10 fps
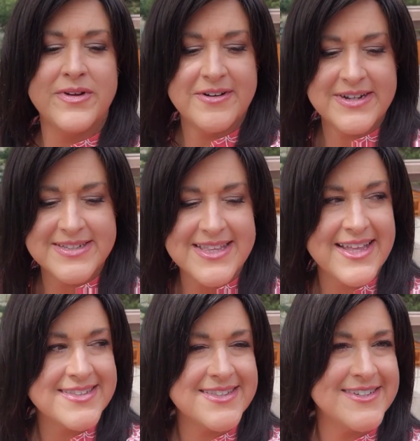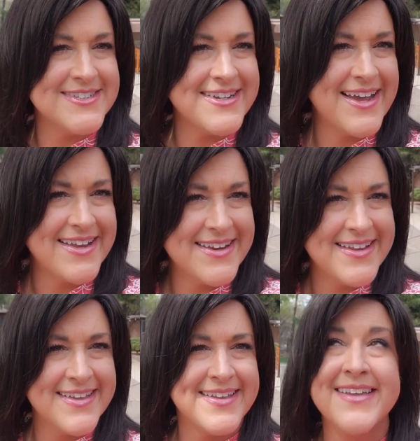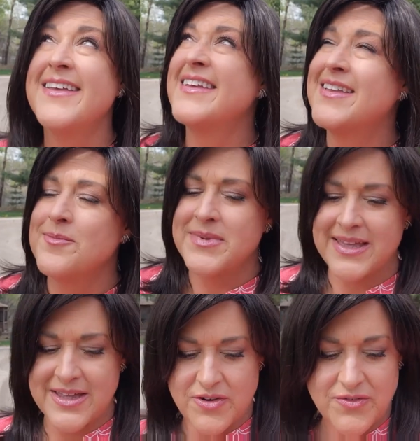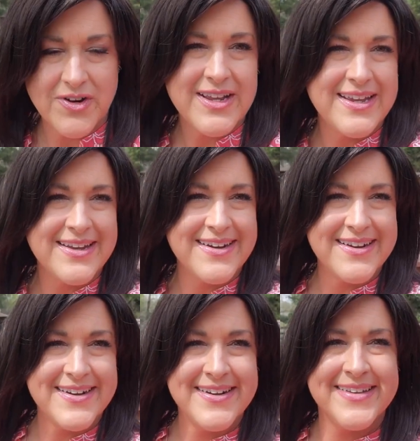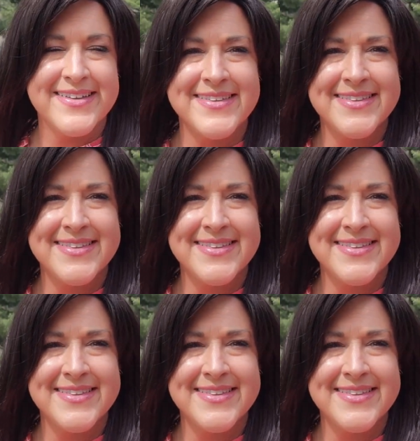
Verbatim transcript: Where is that sunshine? Get over here.